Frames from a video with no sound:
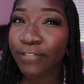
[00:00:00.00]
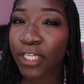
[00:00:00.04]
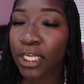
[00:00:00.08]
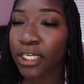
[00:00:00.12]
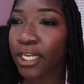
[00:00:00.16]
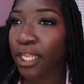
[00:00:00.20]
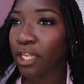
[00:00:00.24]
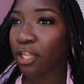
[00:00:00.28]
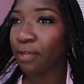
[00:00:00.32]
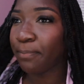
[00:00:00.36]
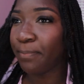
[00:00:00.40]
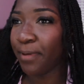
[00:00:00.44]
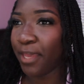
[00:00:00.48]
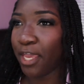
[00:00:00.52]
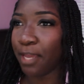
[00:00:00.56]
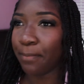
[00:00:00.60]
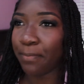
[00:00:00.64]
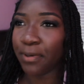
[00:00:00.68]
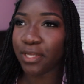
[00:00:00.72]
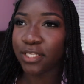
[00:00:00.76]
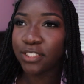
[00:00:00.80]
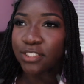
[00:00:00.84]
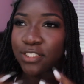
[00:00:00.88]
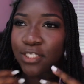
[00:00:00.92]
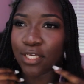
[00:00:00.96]
they look big.
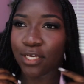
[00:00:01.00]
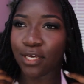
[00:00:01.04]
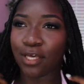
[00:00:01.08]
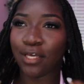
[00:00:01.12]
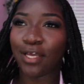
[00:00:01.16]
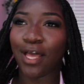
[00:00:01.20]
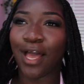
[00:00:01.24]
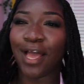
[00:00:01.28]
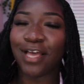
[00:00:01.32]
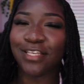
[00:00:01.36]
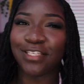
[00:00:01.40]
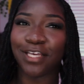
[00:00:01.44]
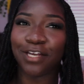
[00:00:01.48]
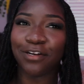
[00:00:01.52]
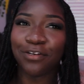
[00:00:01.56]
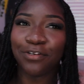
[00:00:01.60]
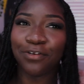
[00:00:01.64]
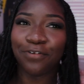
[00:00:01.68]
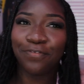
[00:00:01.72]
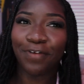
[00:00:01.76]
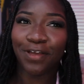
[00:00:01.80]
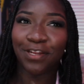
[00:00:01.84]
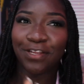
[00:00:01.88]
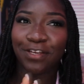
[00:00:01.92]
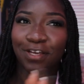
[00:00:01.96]
But guys, I don't
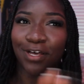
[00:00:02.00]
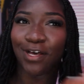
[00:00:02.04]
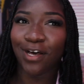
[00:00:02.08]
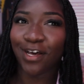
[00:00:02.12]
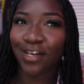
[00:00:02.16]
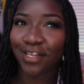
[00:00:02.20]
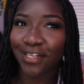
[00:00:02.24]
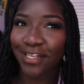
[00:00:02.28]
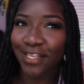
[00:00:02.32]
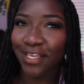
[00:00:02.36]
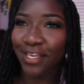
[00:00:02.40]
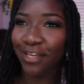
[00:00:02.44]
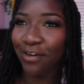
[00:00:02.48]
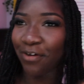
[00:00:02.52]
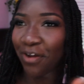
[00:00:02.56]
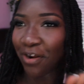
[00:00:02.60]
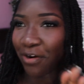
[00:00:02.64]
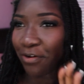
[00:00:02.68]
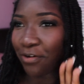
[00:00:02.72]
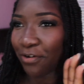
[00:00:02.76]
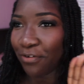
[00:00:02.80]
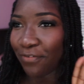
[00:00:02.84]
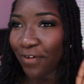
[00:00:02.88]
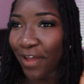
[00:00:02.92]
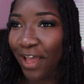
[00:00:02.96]
know if I look ugly. I
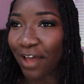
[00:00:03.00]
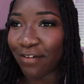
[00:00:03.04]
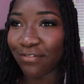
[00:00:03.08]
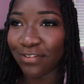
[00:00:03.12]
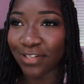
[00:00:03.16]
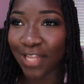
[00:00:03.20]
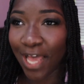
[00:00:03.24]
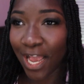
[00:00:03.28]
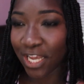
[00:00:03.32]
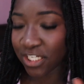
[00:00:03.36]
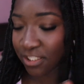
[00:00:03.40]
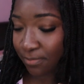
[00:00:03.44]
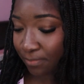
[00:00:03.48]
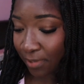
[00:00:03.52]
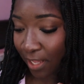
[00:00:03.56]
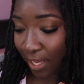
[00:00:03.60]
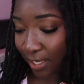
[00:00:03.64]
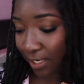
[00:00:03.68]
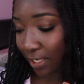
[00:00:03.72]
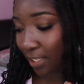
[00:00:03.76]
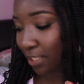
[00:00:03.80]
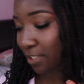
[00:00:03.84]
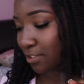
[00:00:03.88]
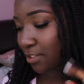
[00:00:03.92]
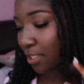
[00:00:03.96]
don't know if I have lash
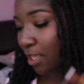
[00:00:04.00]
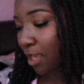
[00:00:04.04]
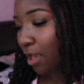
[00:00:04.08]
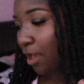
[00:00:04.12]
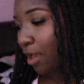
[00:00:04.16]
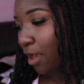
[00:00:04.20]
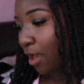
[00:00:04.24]
blindness.